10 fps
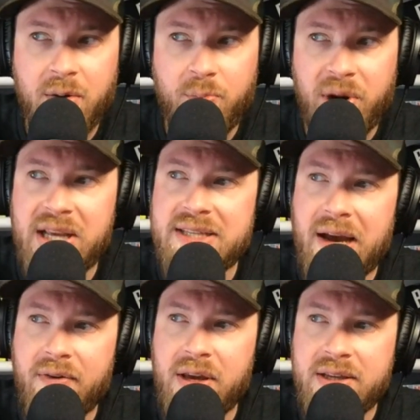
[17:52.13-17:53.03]
But he's
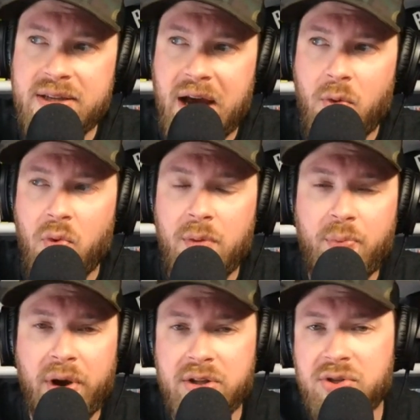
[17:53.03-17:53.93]
got
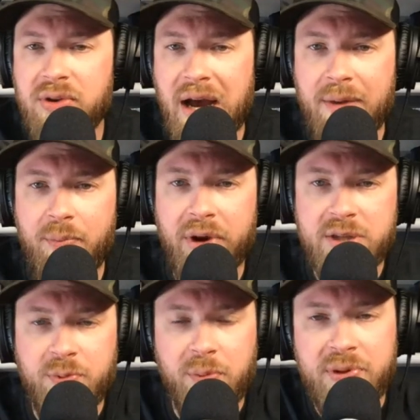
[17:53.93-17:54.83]
1.29 points
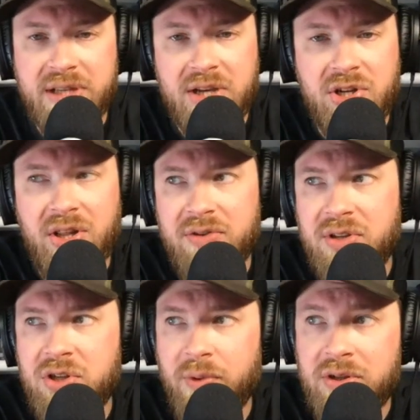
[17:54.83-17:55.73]
per possession in those
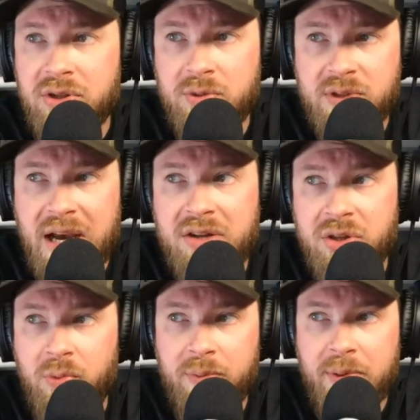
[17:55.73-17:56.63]
situations, which
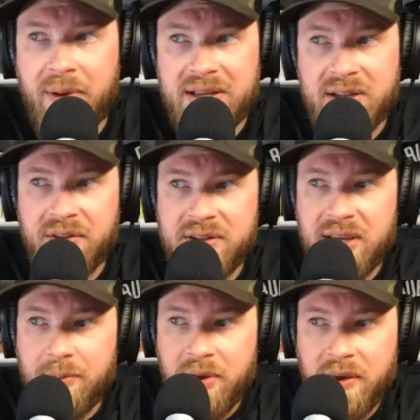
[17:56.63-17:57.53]
actually would be best on the
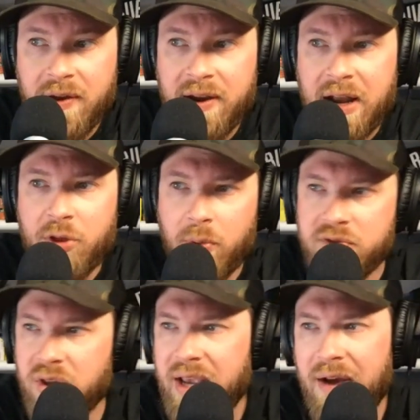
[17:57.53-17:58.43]
team. Now, the
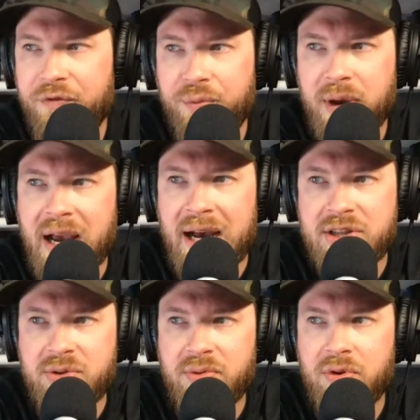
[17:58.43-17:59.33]
Wolves only have 3
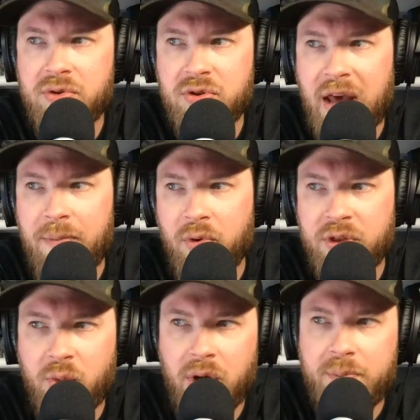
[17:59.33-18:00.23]
guys who do that more
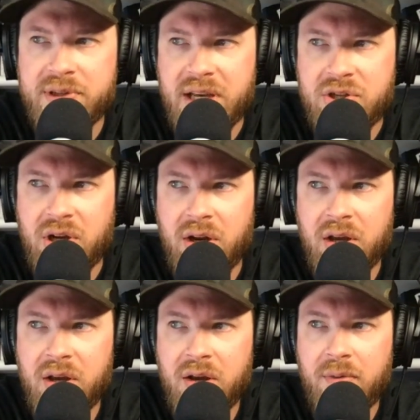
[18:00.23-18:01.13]
than one possession
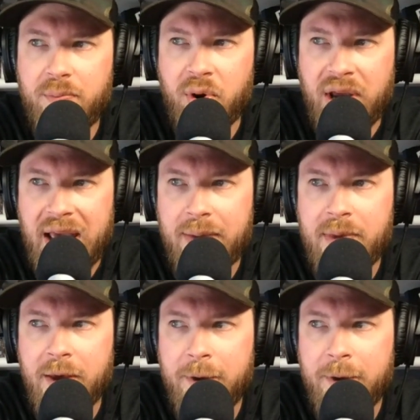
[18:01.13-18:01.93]
per game.